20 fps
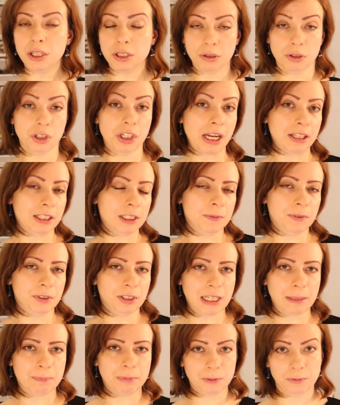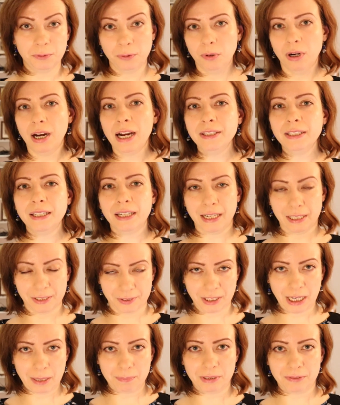so channels, for example, for other
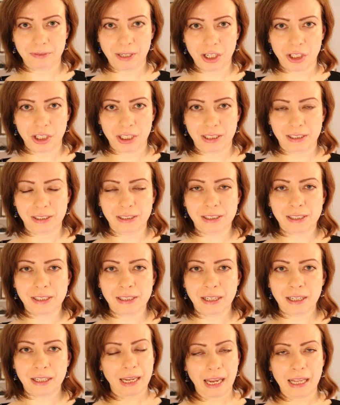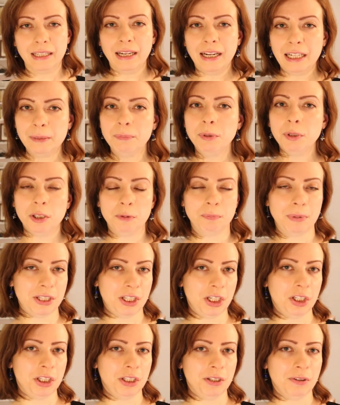healthcare professionals, can help you to
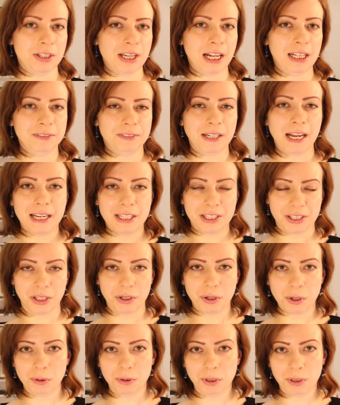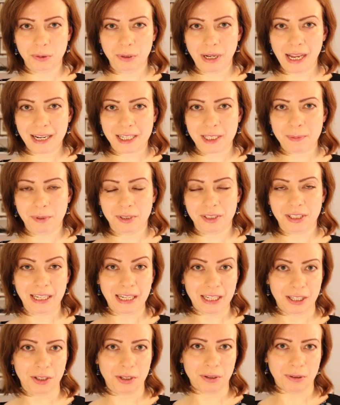position yourself as the go-to expert
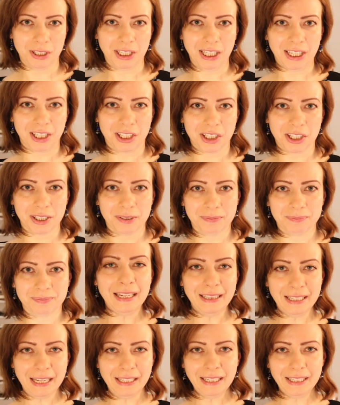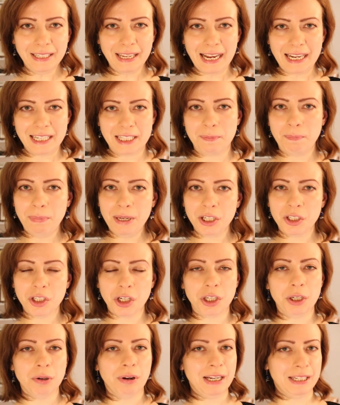in your niche. In any case,
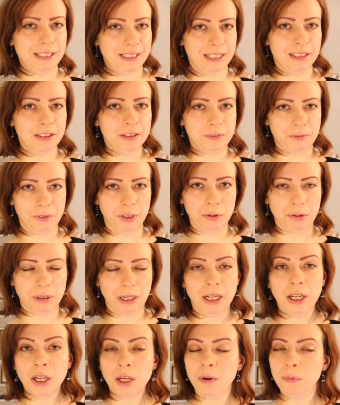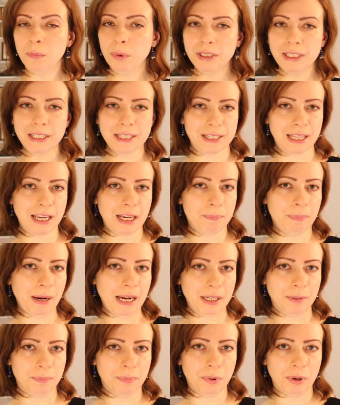picture your ideal viewer. What is their
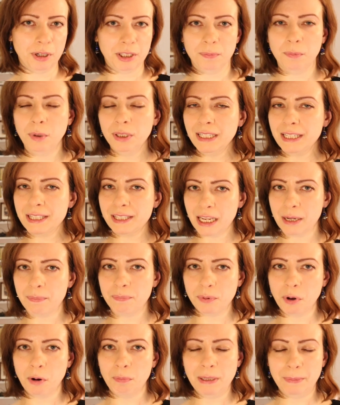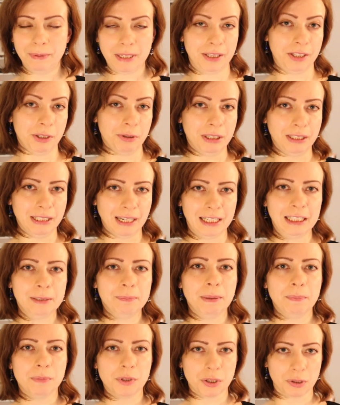pain point? What is their problem that you can
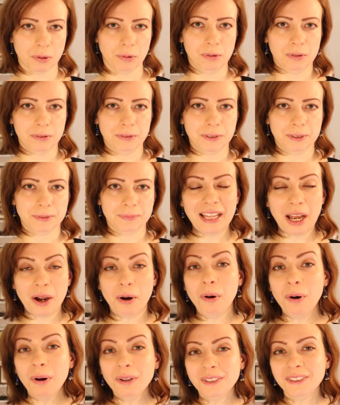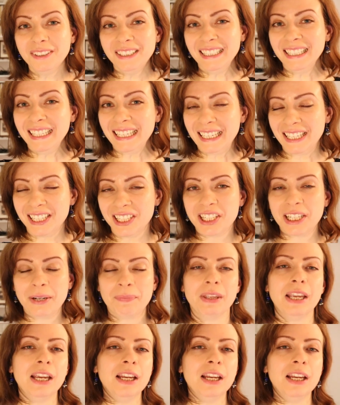help them solve? Now, onto the niche.